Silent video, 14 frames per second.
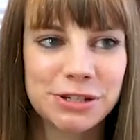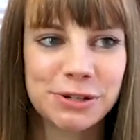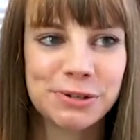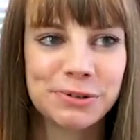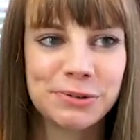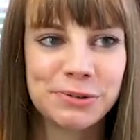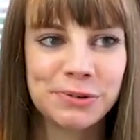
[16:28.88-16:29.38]

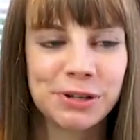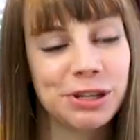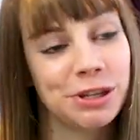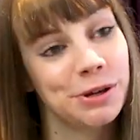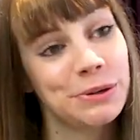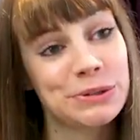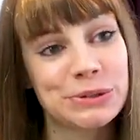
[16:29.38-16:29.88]
too
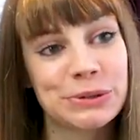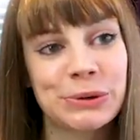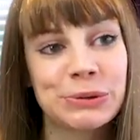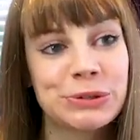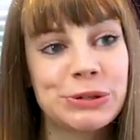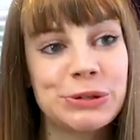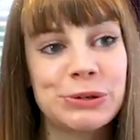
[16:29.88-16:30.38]
cute
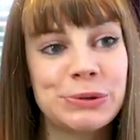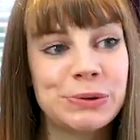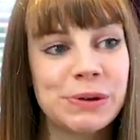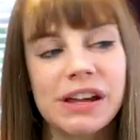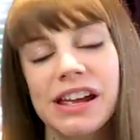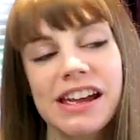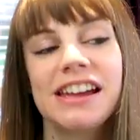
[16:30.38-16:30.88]
or too
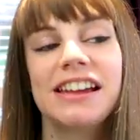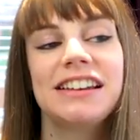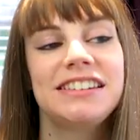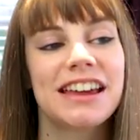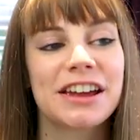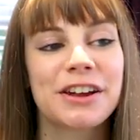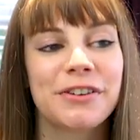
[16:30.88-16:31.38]

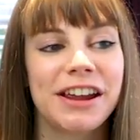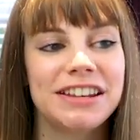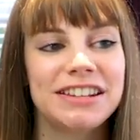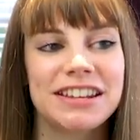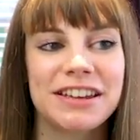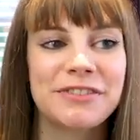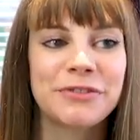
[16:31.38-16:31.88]

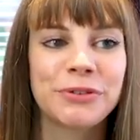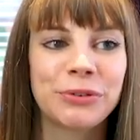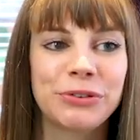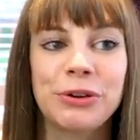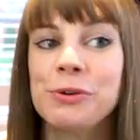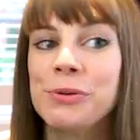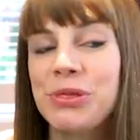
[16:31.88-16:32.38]
decorative or
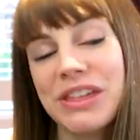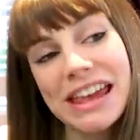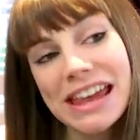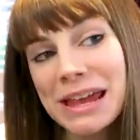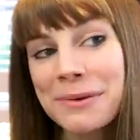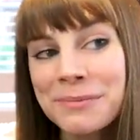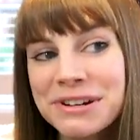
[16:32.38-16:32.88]
too
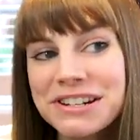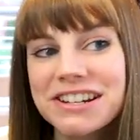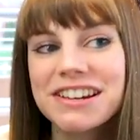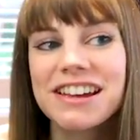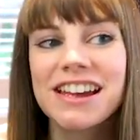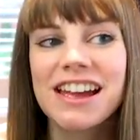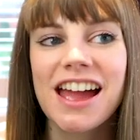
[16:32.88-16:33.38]
themed
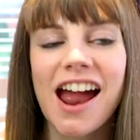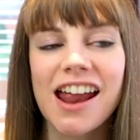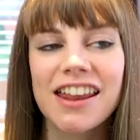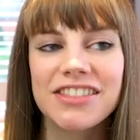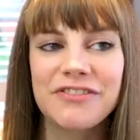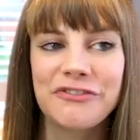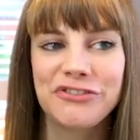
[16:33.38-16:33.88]

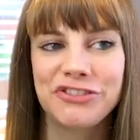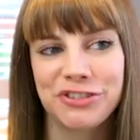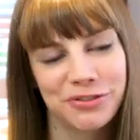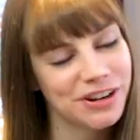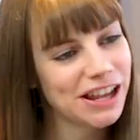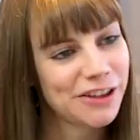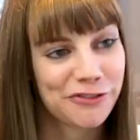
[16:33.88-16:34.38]

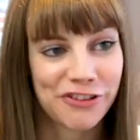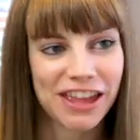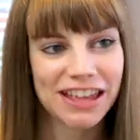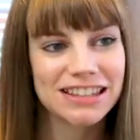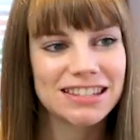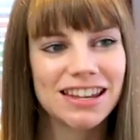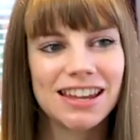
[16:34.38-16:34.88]
to really
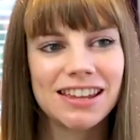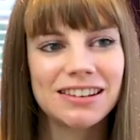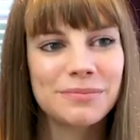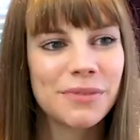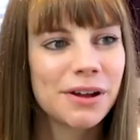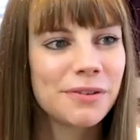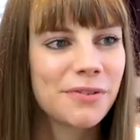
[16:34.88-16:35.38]
fit
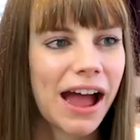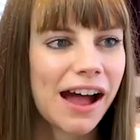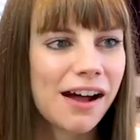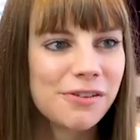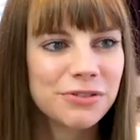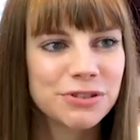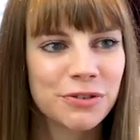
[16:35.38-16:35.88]
in my
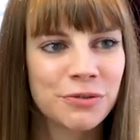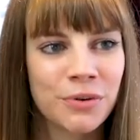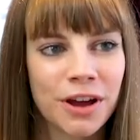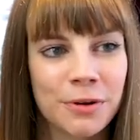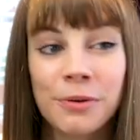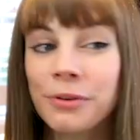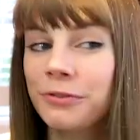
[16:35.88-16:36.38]
house or
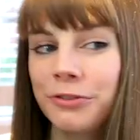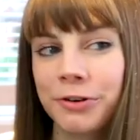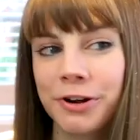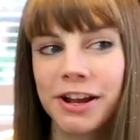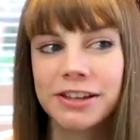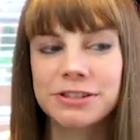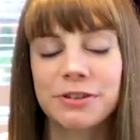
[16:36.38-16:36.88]
what I want
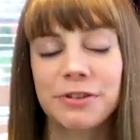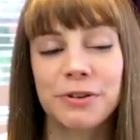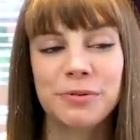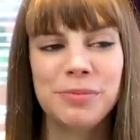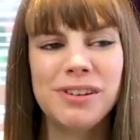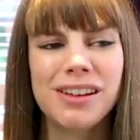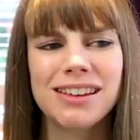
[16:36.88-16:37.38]
for it. So it
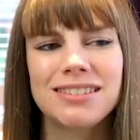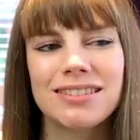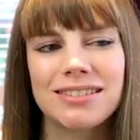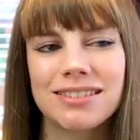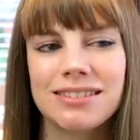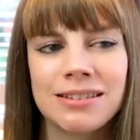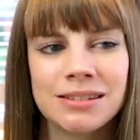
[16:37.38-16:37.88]
would be nice
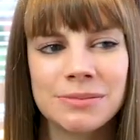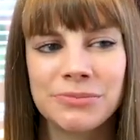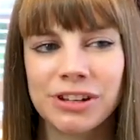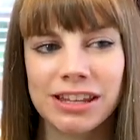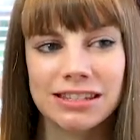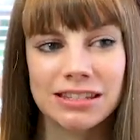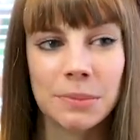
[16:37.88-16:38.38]
just to see some
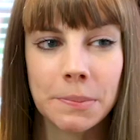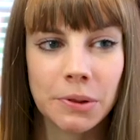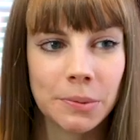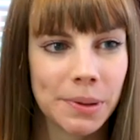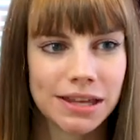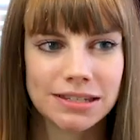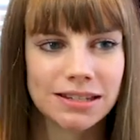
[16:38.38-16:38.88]
really
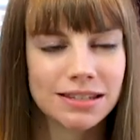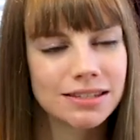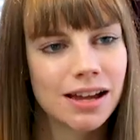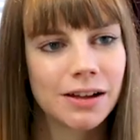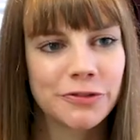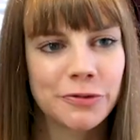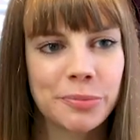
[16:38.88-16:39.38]
simple basic
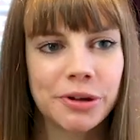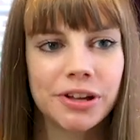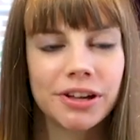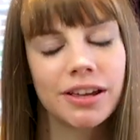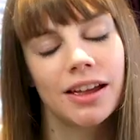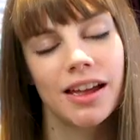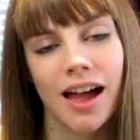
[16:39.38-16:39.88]
stuff,
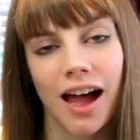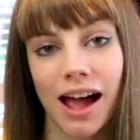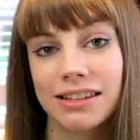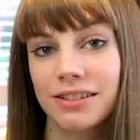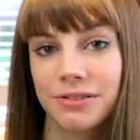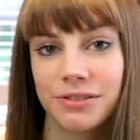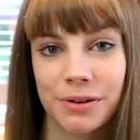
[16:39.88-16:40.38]
but
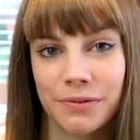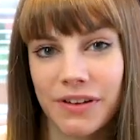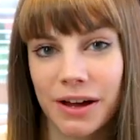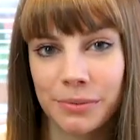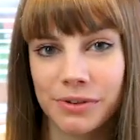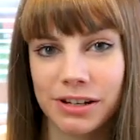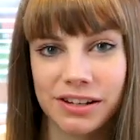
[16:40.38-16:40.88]
I don't know if
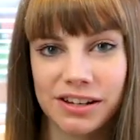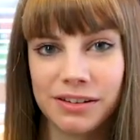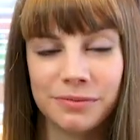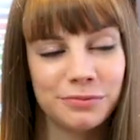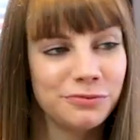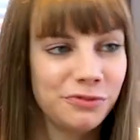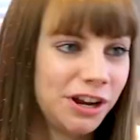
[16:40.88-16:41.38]
that
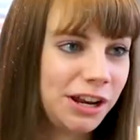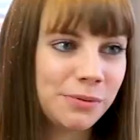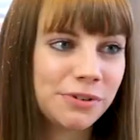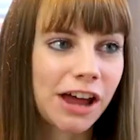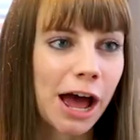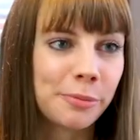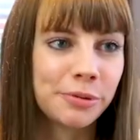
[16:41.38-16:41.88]
really, really
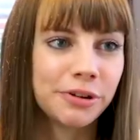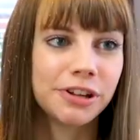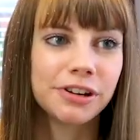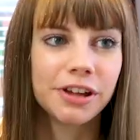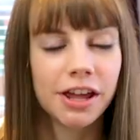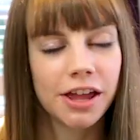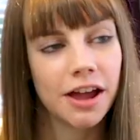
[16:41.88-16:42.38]
would
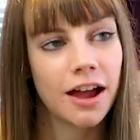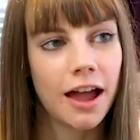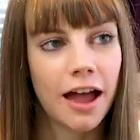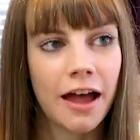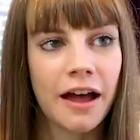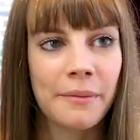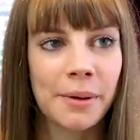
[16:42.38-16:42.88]
happen.
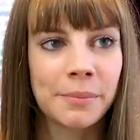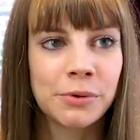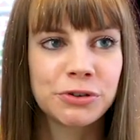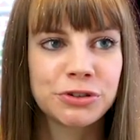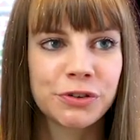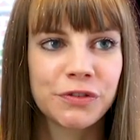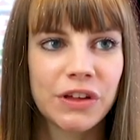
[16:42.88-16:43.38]
Um, I'm
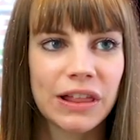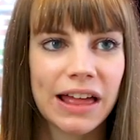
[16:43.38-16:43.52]
not sure if